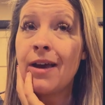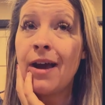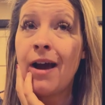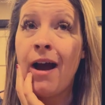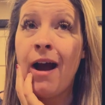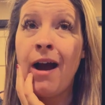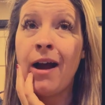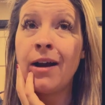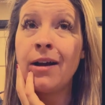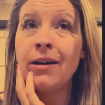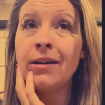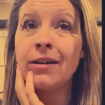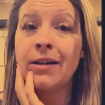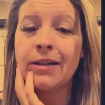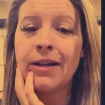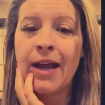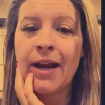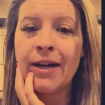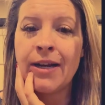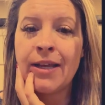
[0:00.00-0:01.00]
hard.
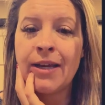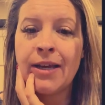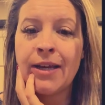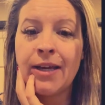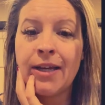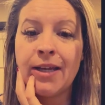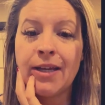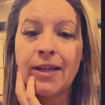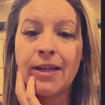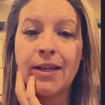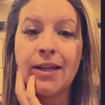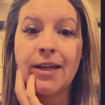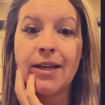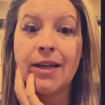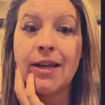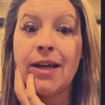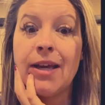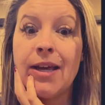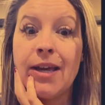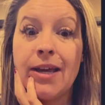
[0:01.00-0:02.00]
How do you,
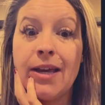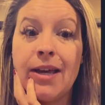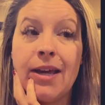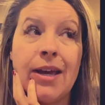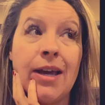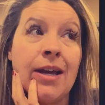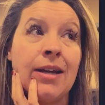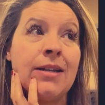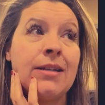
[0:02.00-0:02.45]
how